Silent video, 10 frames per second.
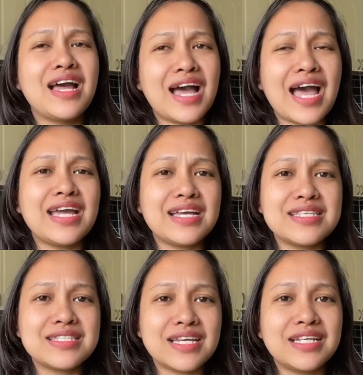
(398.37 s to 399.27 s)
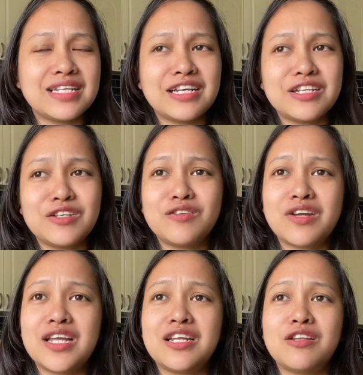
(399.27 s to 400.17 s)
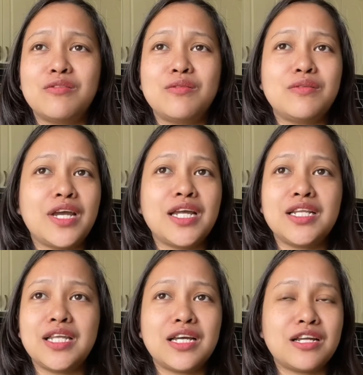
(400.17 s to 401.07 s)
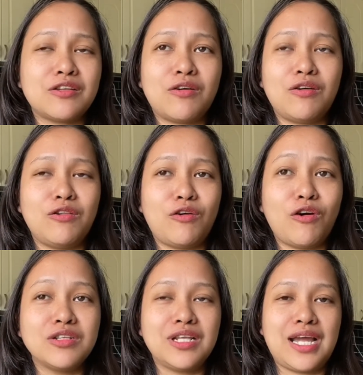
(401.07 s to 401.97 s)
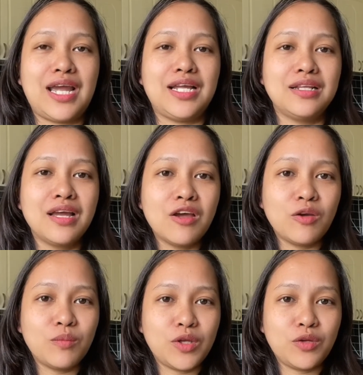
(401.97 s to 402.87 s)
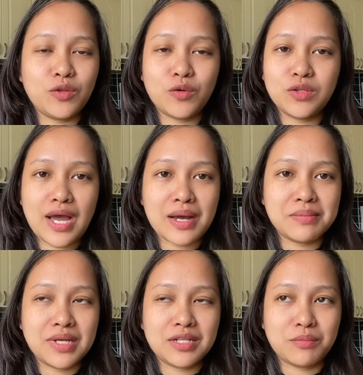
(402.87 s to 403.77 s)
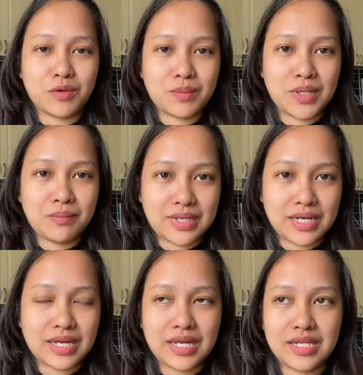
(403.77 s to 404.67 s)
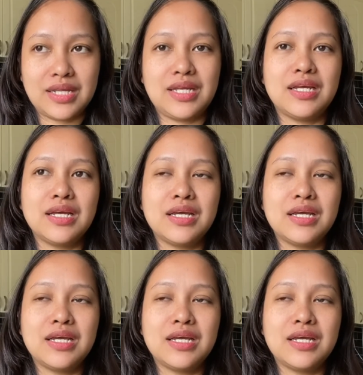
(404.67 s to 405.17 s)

I can say that you cannot do anything at all online when you don't have that mobile bank ID.